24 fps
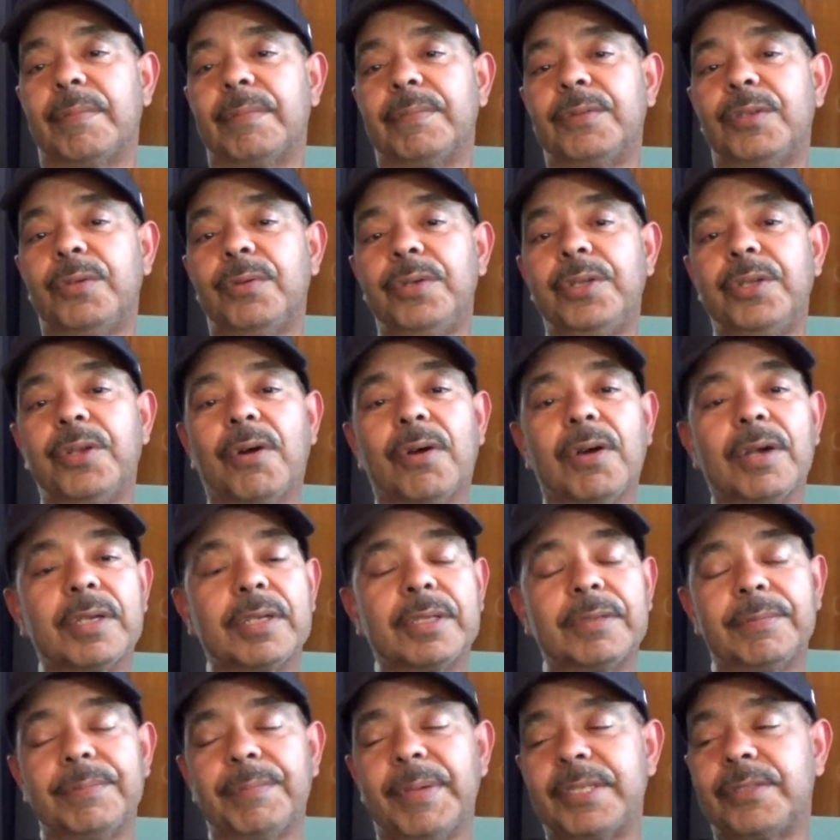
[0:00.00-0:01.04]
New
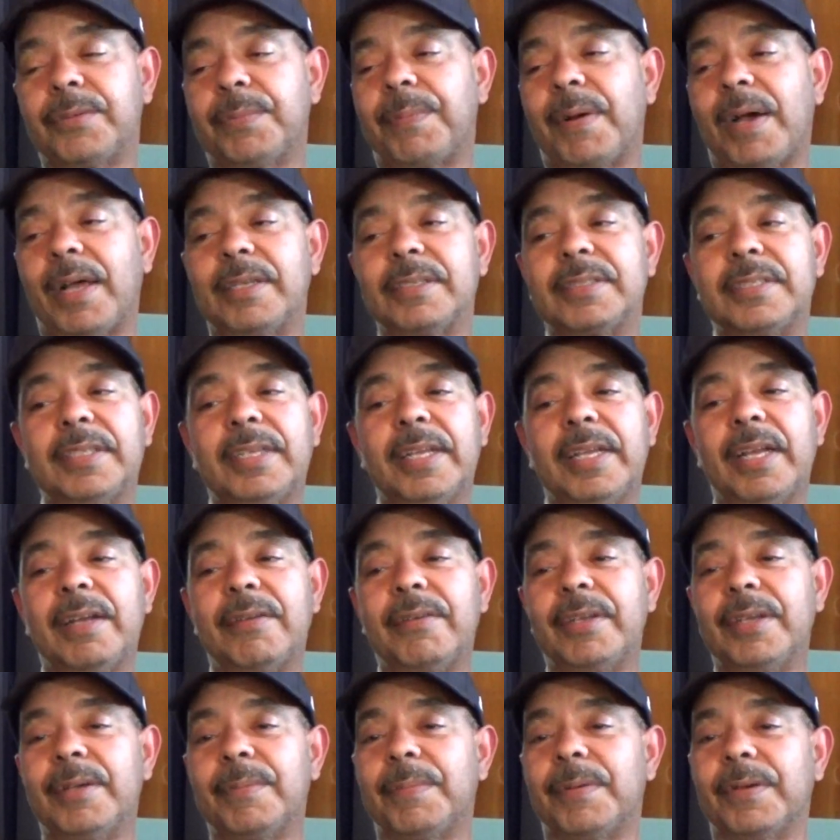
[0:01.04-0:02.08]
York, metropolitan
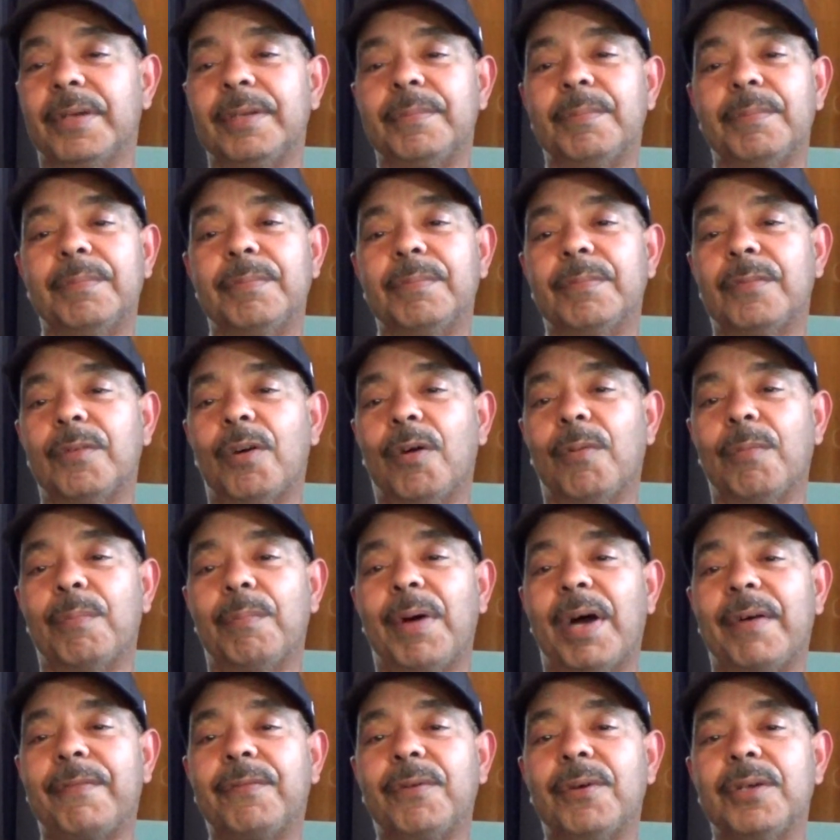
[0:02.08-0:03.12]
area, but
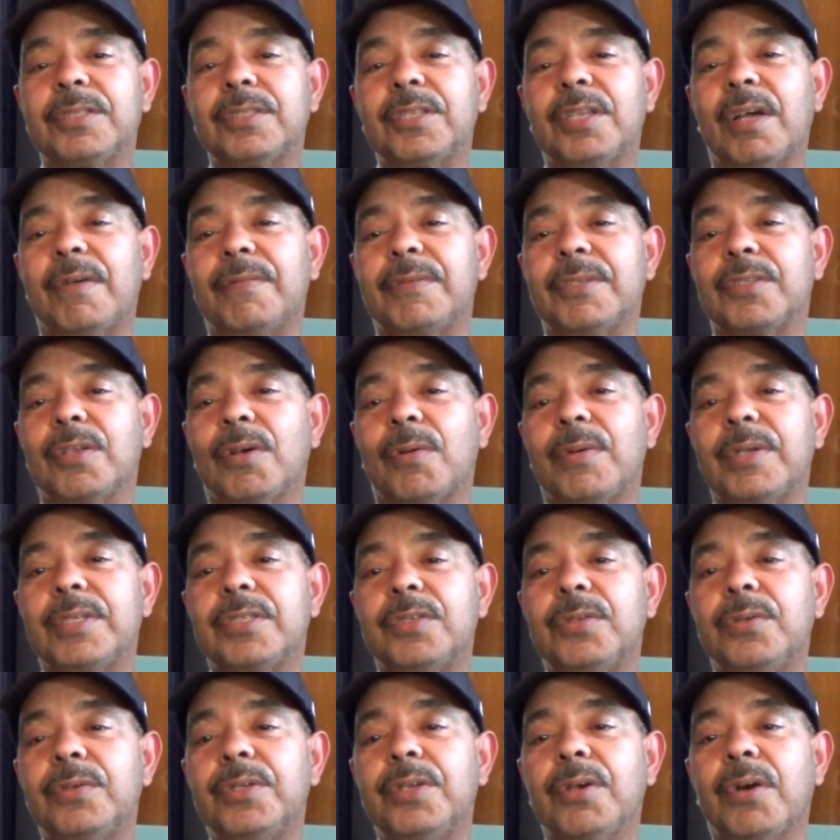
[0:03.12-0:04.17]
my first love is always
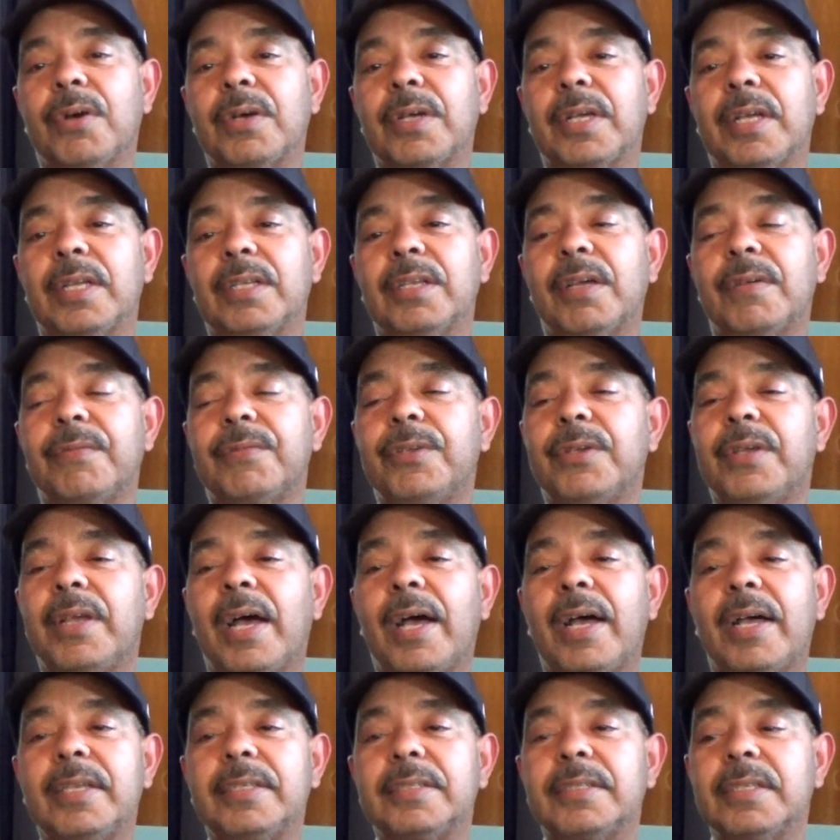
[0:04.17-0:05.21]
New York. I love you
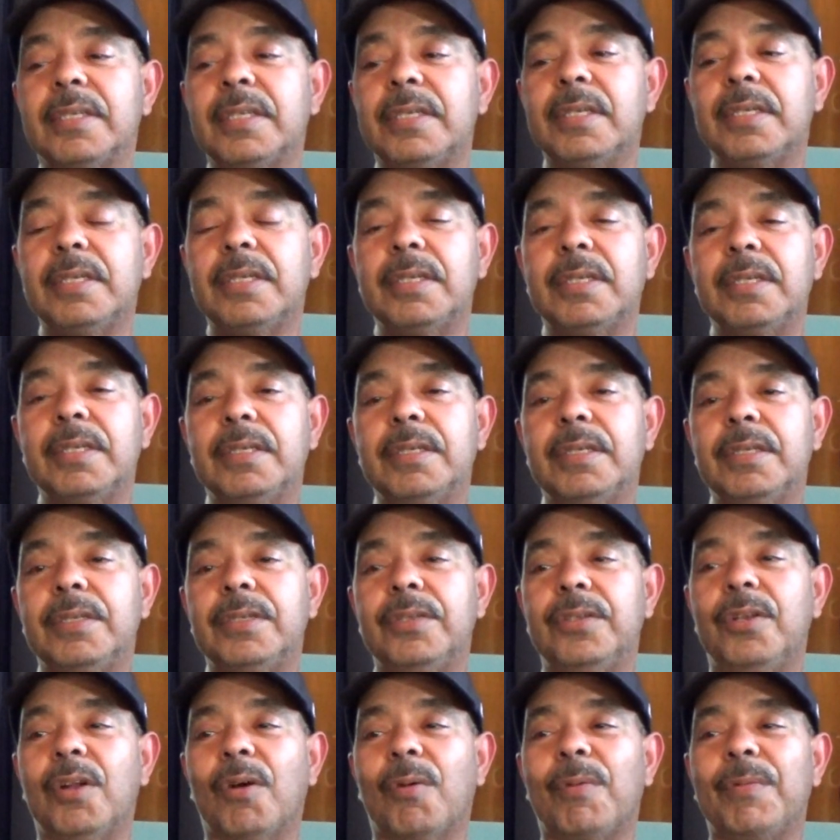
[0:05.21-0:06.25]
guys.
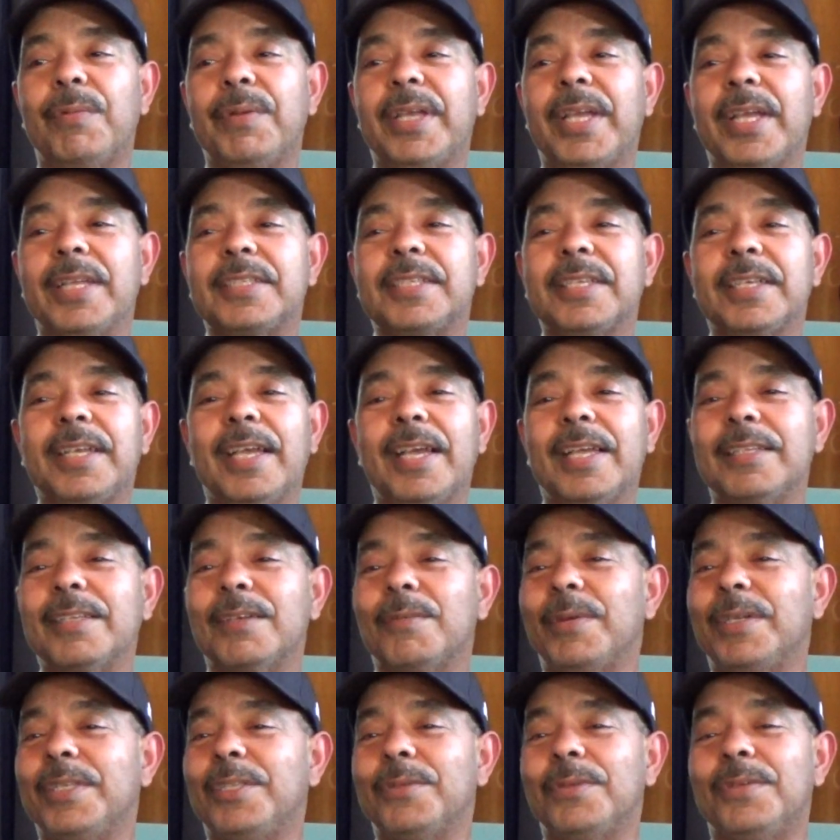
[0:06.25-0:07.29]
You know, when we get together,
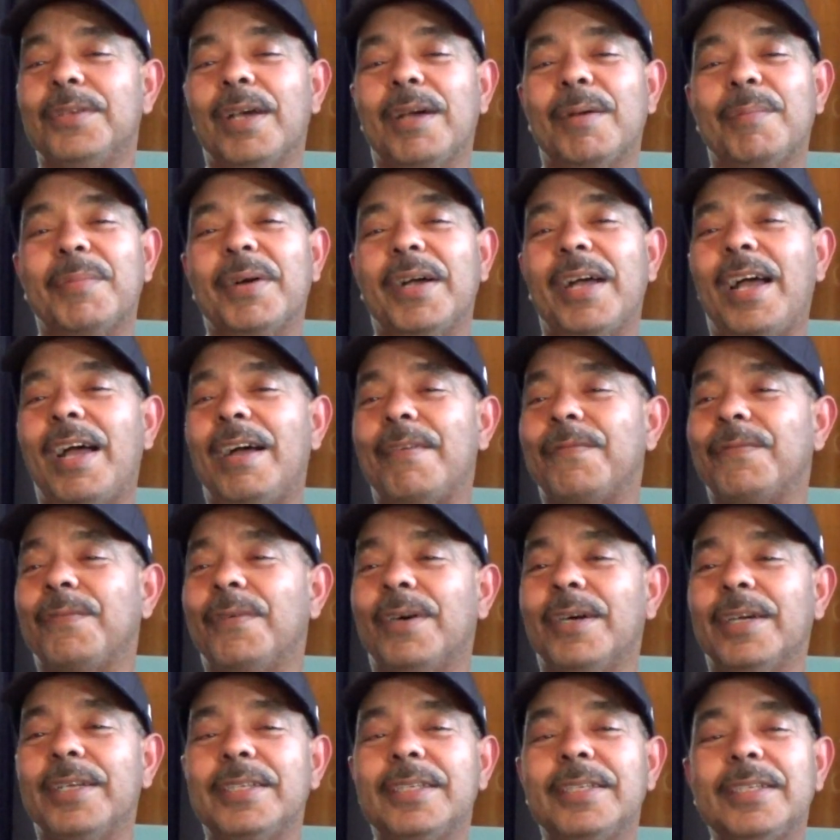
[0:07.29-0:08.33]
we do nothing but have
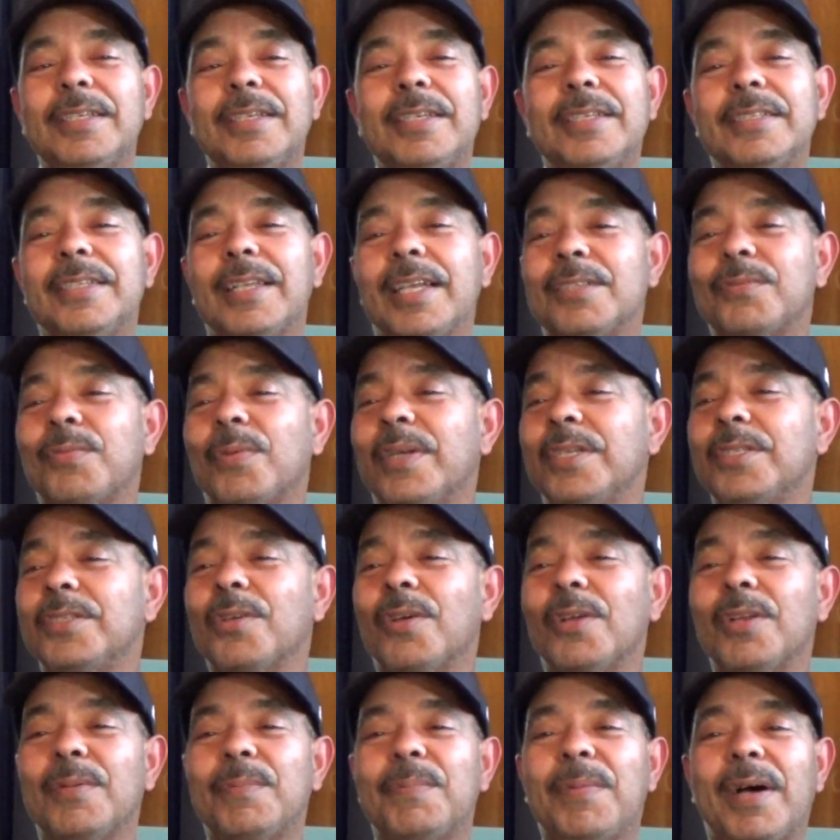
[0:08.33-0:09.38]
fun. That's what it's
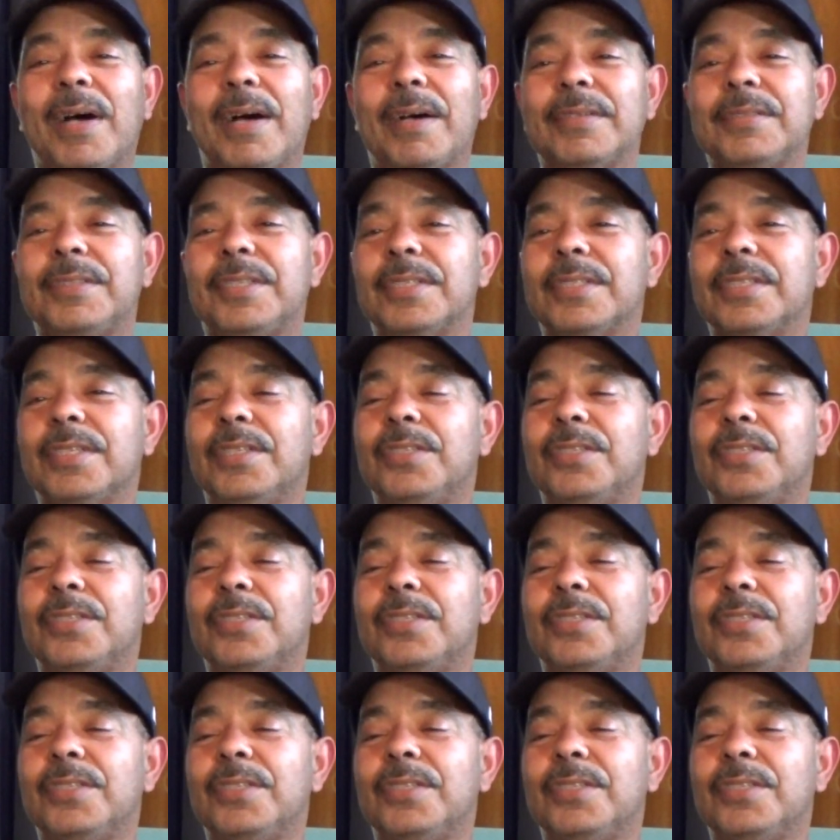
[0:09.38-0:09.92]
all about. Just